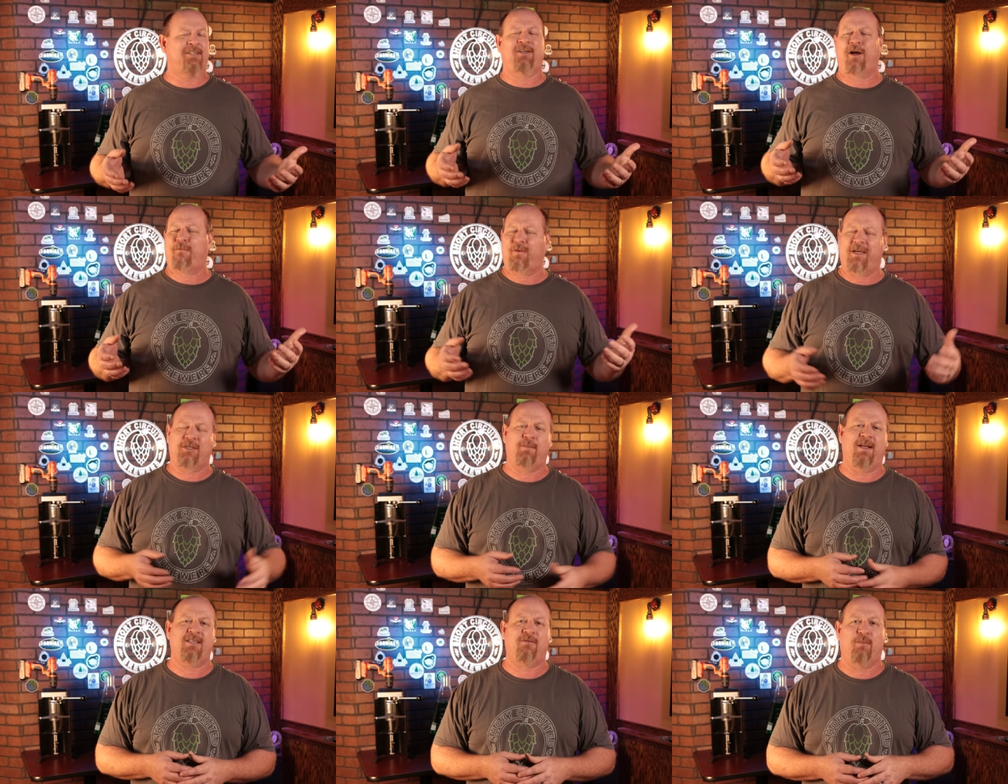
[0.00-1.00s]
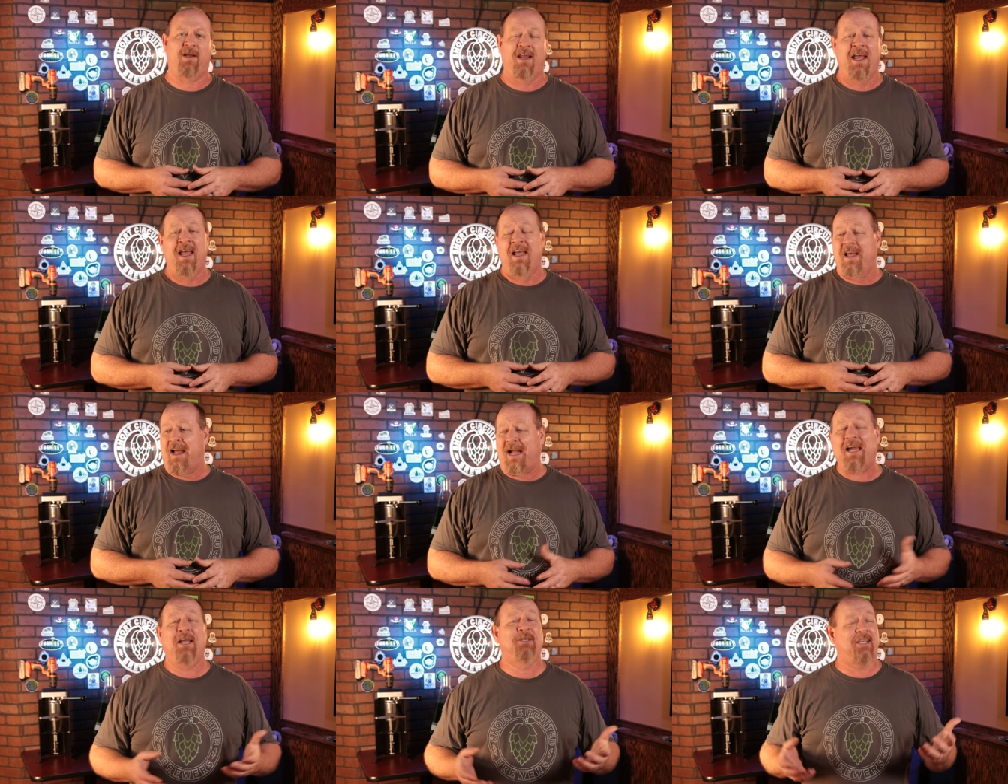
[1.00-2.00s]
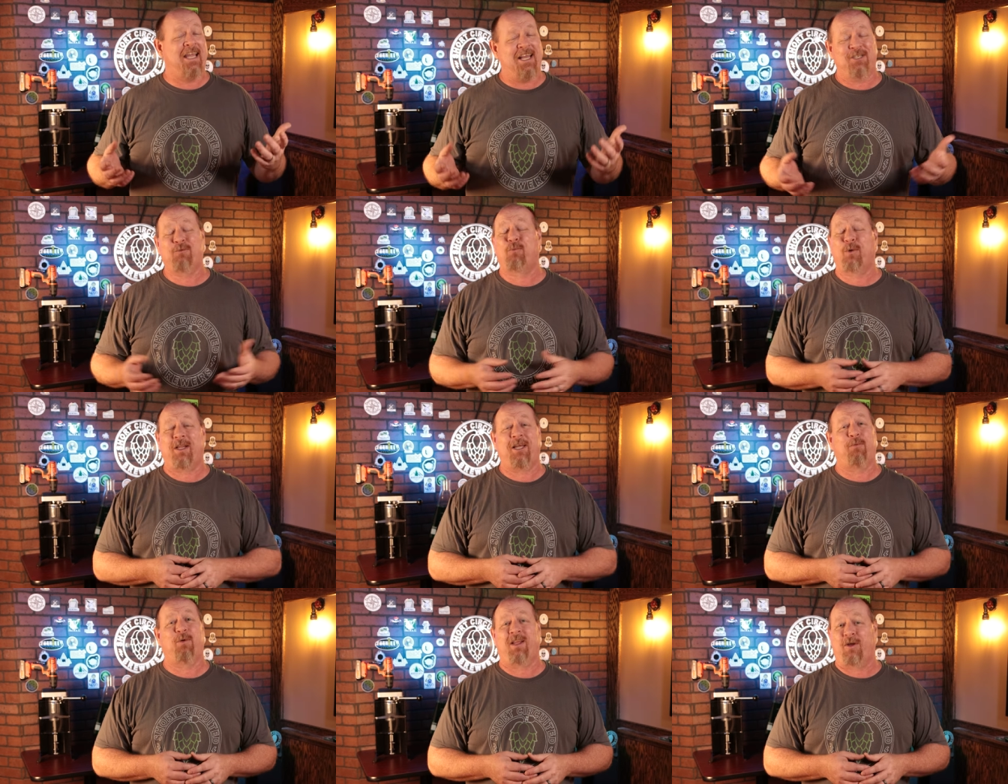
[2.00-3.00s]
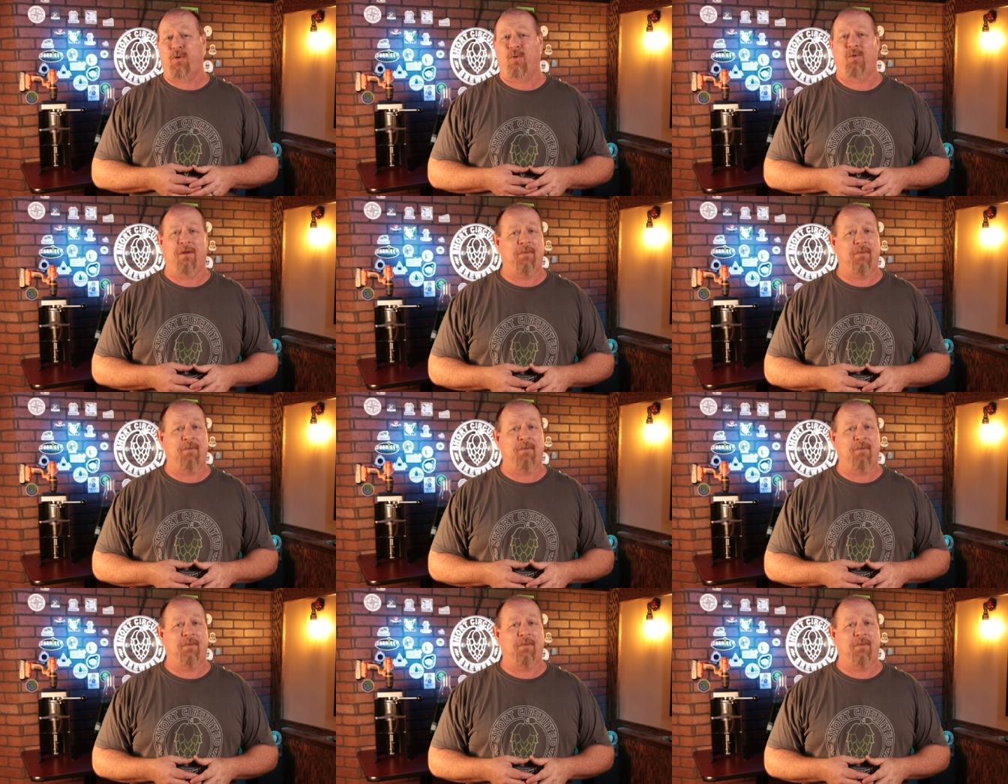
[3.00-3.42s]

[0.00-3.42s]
that's awfully expensive. But I gotta say, it's really, really cool.